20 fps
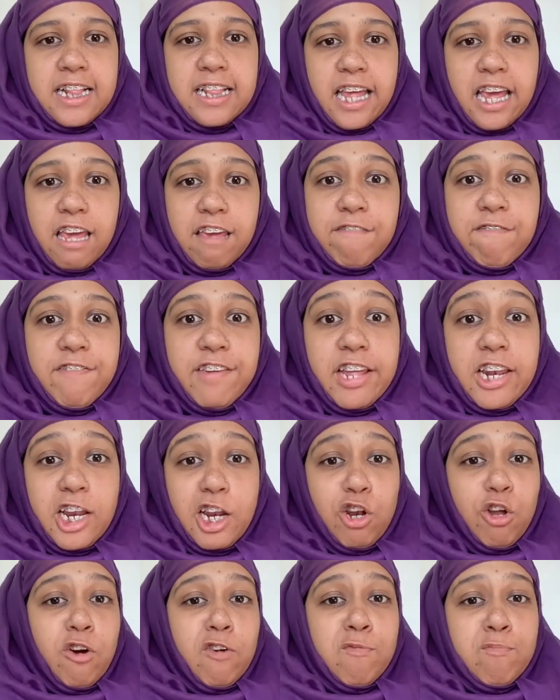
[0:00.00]
They feel a
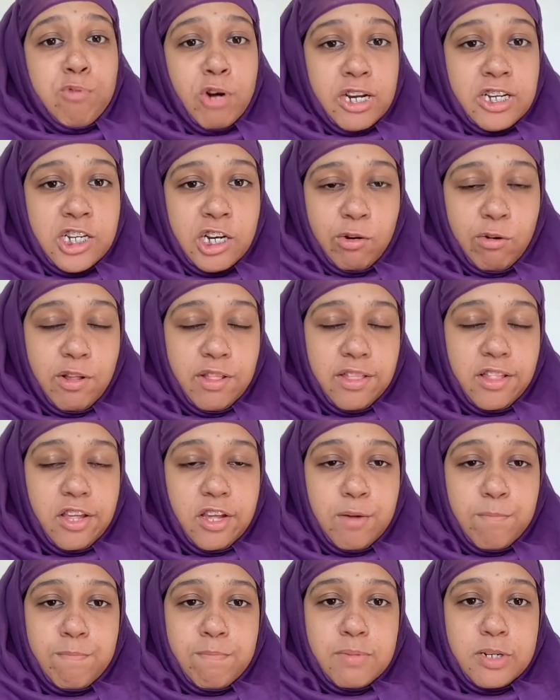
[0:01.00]
lot of pressure on
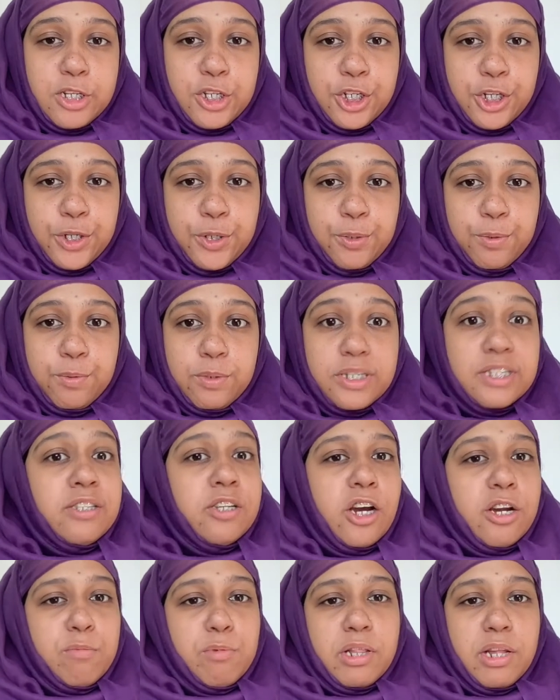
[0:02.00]
them to
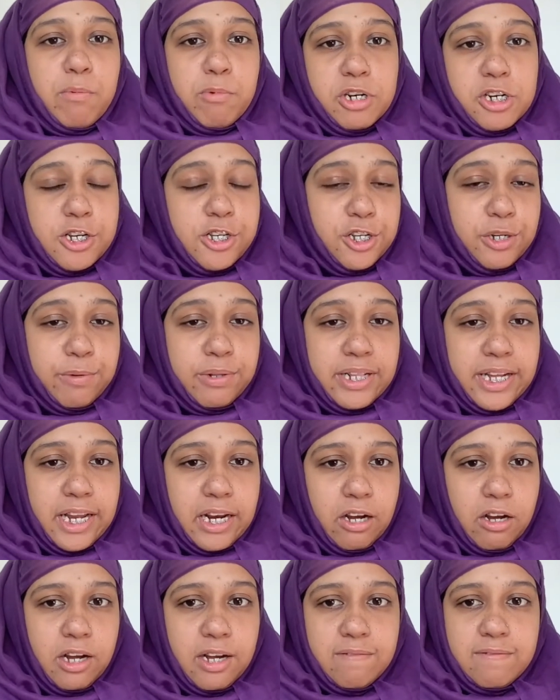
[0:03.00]
decide what they want to do with their
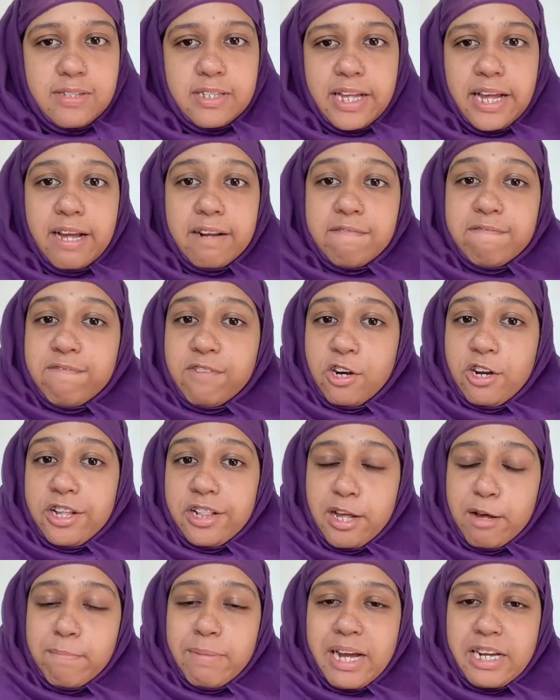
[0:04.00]
lives and follow
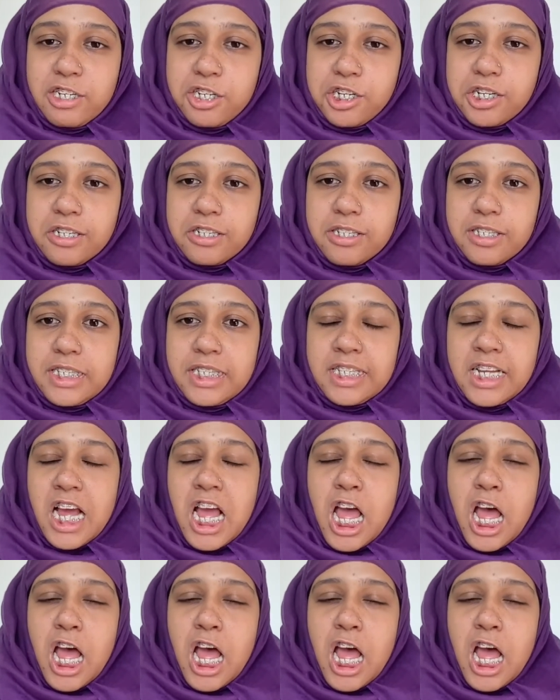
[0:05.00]
their passions.